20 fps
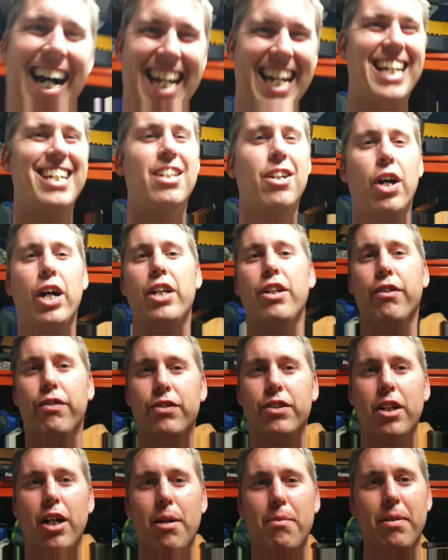I ain't got
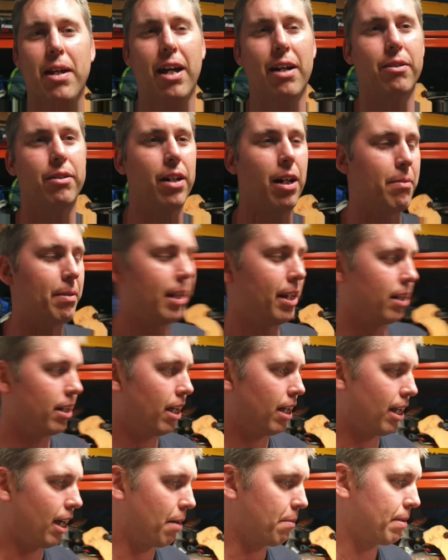enough time now. I
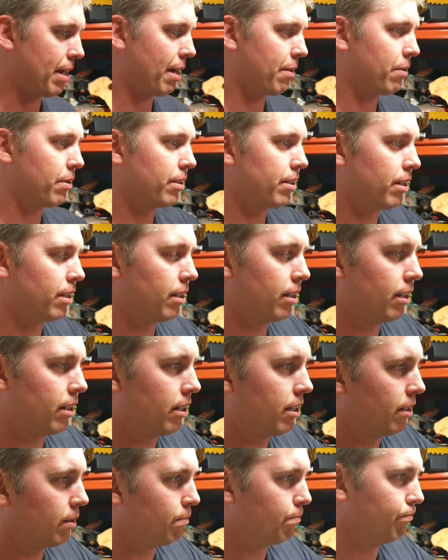mean, I'm now on
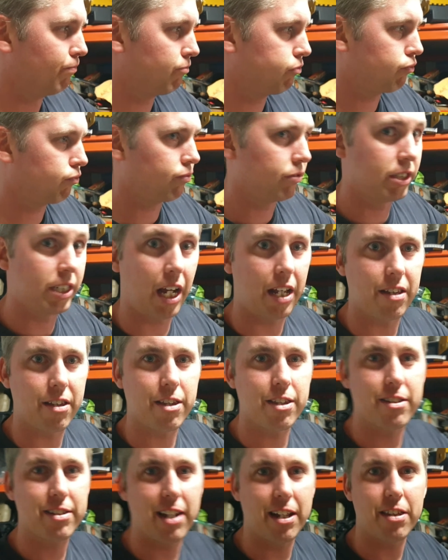the
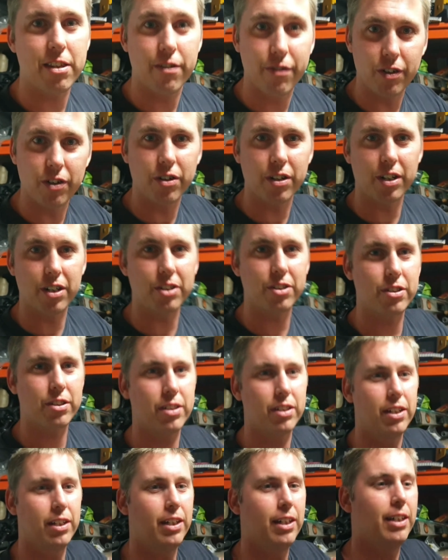10th of
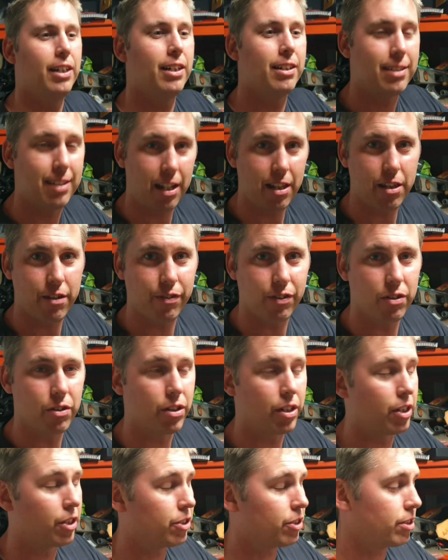August. 10th of
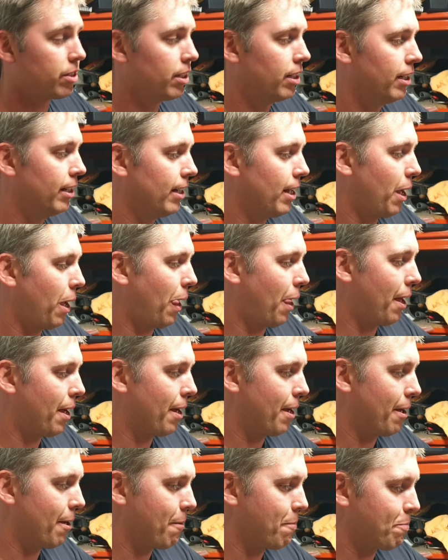August.
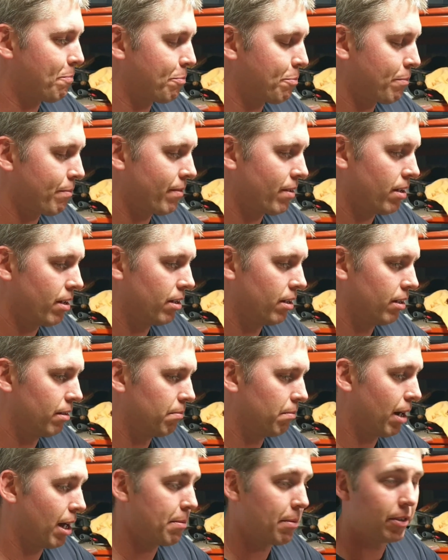
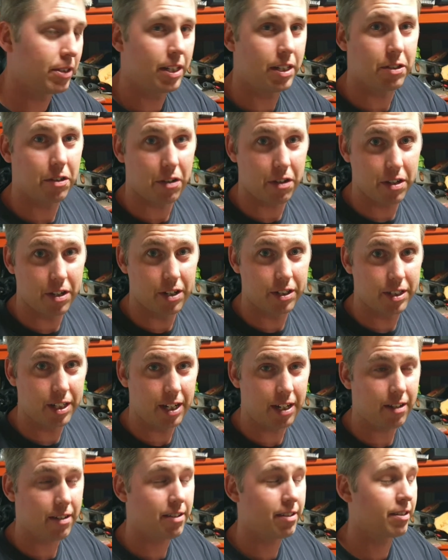My MOT is on the
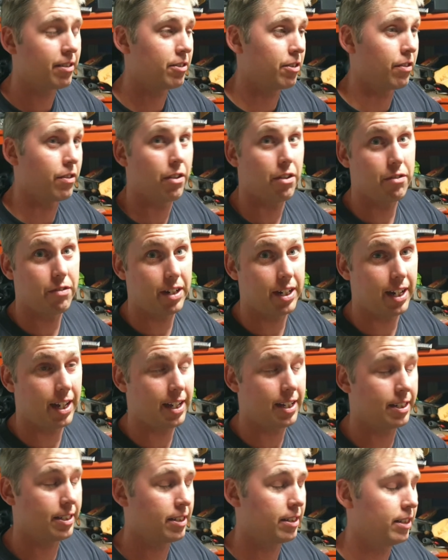13th, so I've got 3
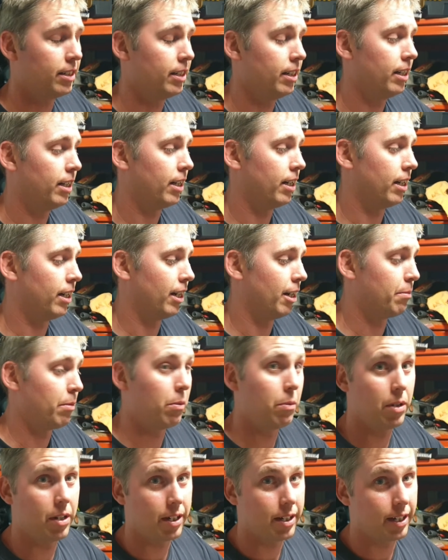days. I'm
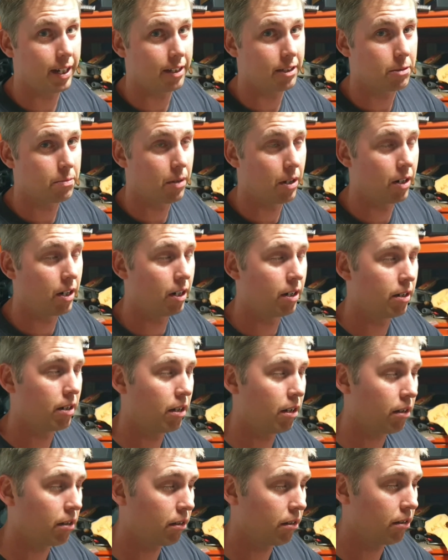at work again tomorrow,
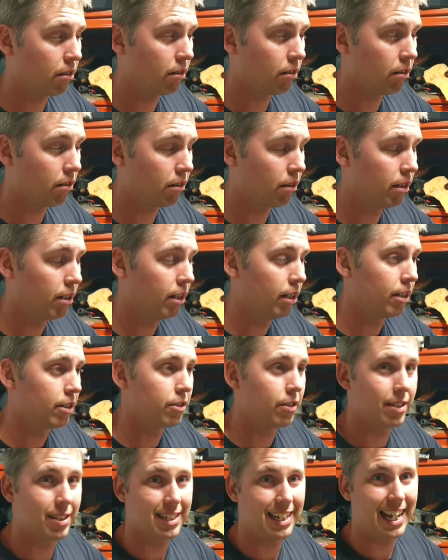
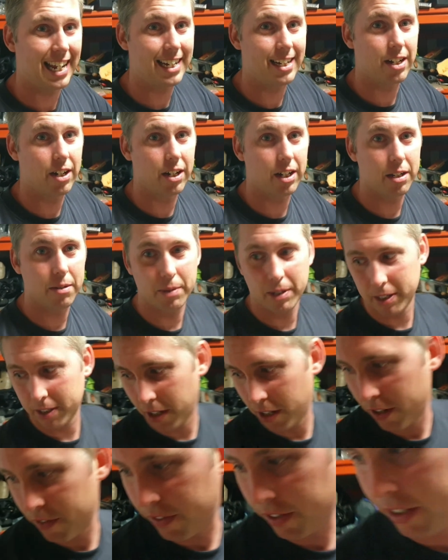so it's a late night. I mean, I don't know